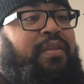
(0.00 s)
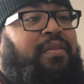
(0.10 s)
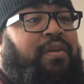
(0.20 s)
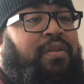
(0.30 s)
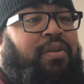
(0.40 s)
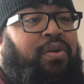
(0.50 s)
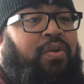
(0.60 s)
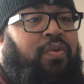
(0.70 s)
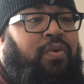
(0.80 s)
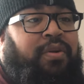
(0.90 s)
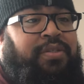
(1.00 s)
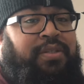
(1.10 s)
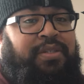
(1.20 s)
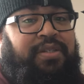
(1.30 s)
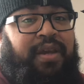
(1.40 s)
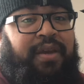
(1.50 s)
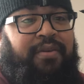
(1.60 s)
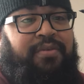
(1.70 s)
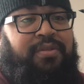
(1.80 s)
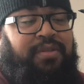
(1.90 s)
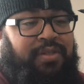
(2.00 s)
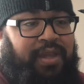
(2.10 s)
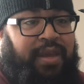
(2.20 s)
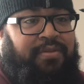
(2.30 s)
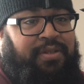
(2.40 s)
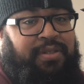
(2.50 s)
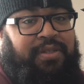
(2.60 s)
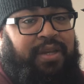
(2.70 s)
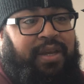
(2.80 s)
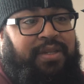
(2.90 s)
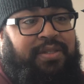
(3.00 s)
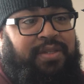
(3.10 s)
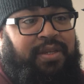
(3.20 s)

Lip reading: the chords and the scales in this case,